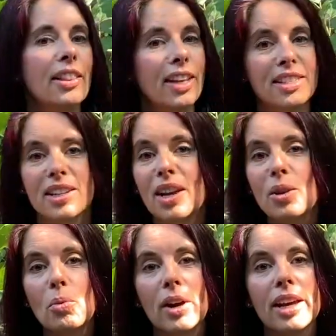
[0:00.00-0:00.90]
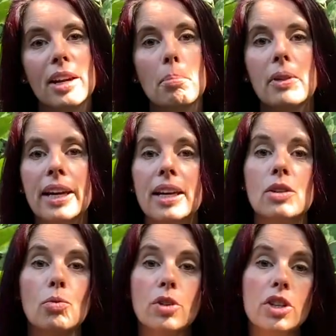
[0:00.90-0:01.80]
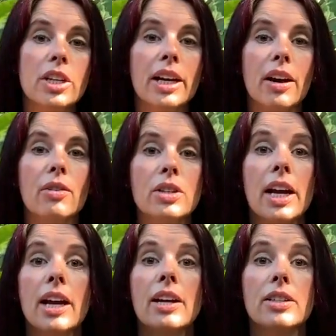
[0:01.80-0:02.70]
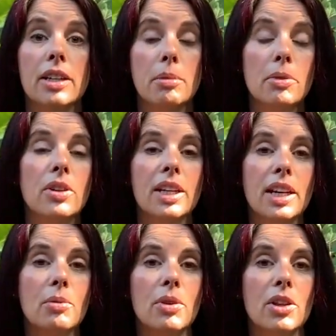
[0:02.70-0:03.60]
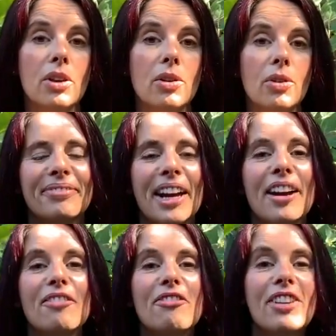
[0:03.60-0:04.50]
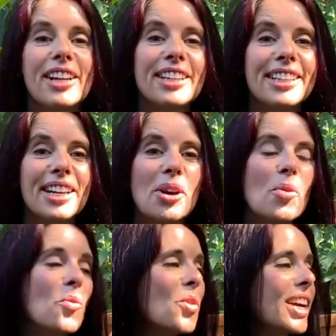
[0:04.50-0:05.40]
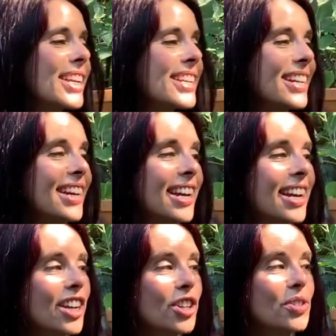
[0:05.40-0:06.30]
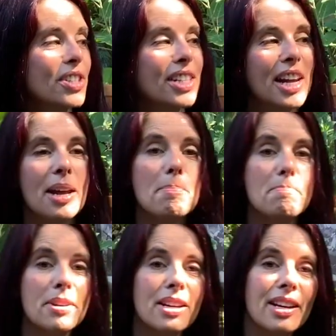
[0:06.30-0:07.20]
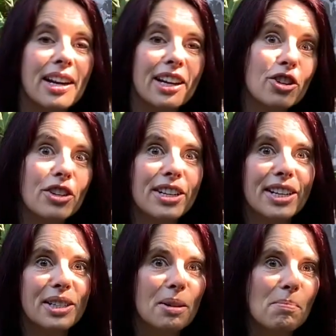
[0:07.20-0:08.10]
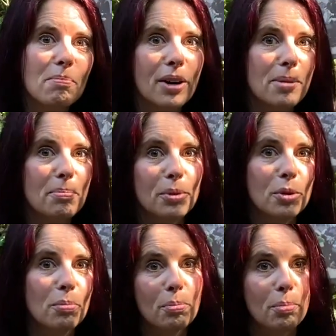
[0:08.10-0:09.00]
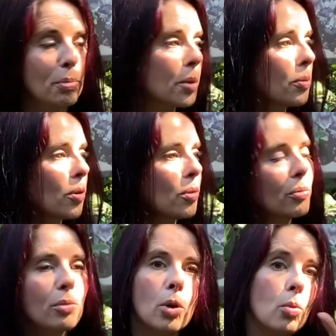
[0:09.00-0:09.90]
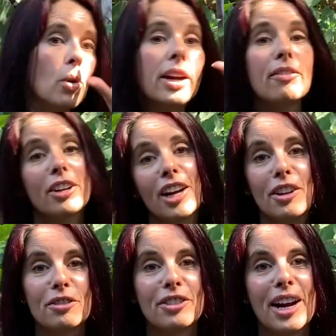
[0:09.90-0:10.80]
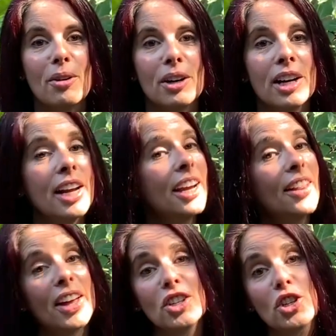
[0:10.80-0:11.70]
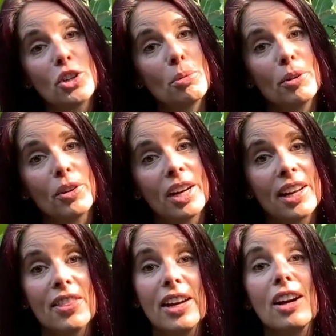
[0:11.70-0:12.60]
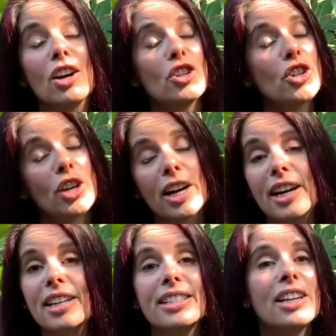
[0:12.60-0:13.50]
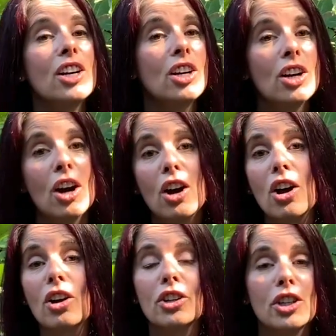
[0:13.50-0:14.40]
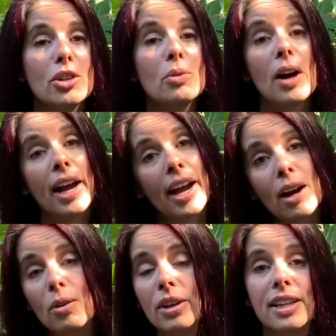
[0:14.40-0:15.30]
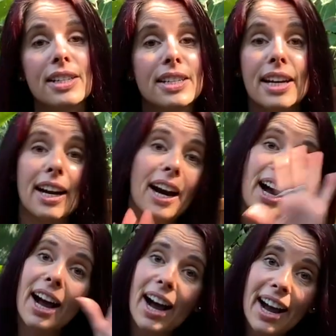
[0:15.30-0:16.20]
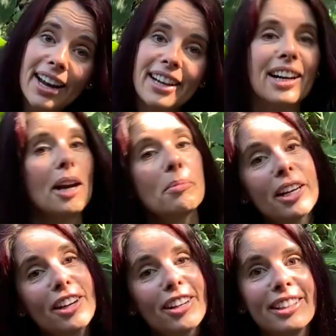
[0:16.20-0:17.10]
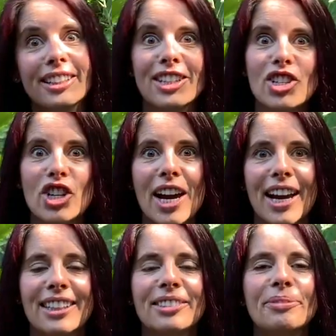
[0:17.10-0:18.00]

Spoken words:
That's another way that a plant is reaching out to communicate with you. And finally, when you see a big iridescent, bright blue, purple, or whatever color flower, that's showboating. They are trying to call you out and say, hi, I'm here, let's chat.